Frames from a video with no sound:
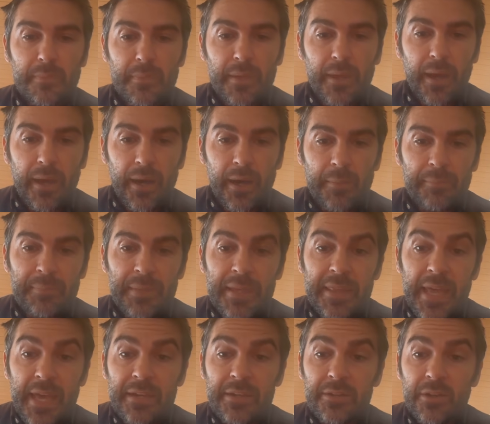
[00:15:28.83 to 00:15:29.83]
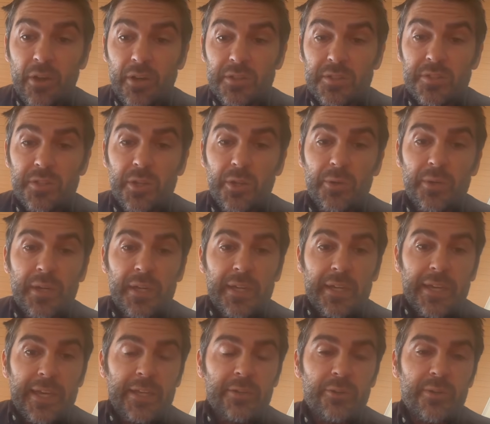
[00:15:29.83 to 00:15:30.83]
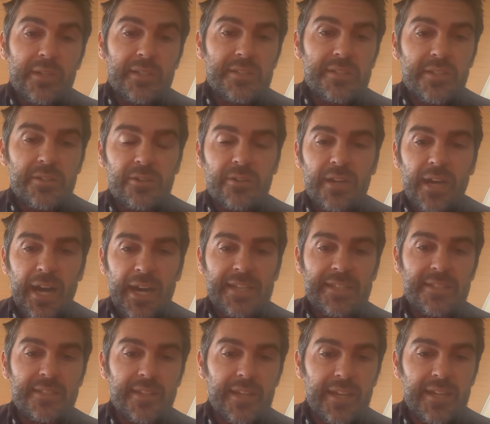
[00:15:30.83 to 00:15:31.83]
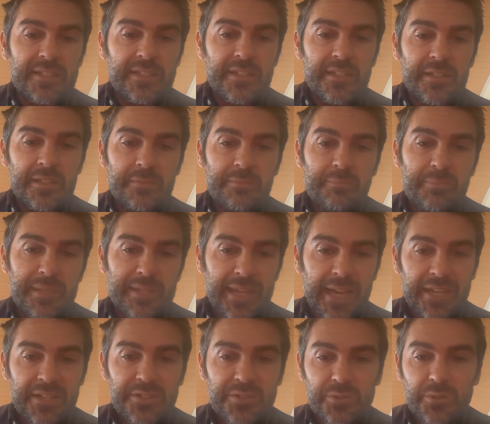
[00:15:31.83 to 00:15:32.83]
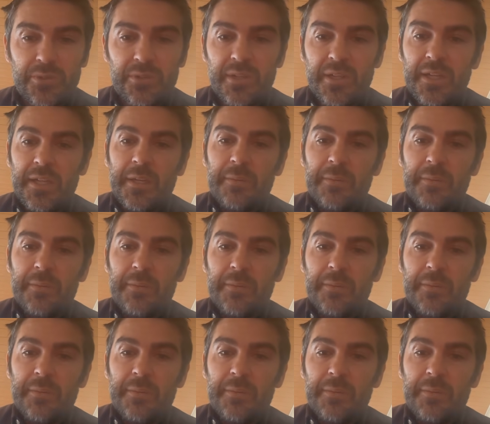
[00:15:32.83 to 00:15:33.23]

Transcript: And then also it'll consider isolation potential.